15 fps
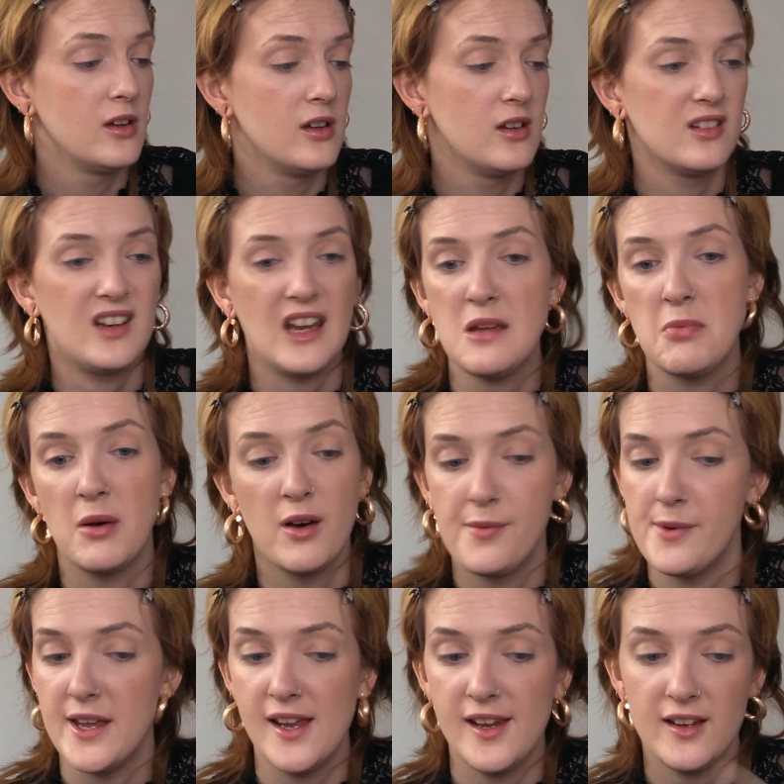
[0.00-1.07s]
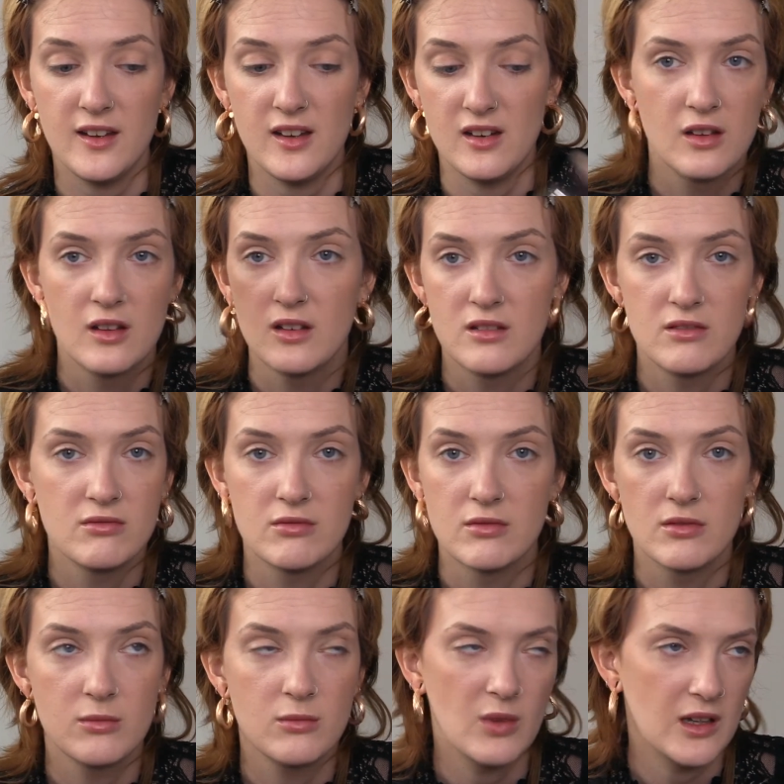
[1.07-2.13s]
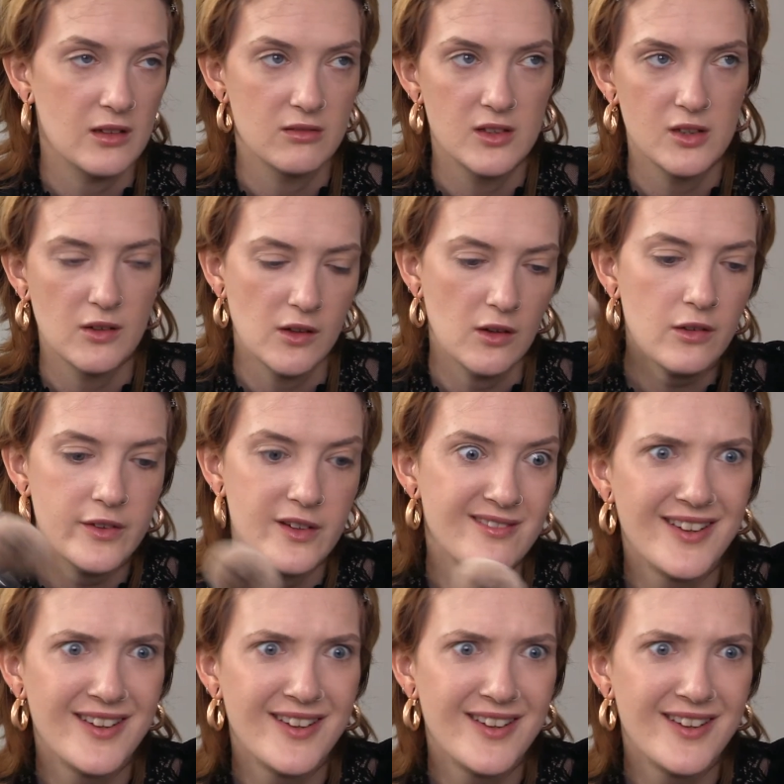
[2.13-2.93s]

Depopping and, well, doing nothing.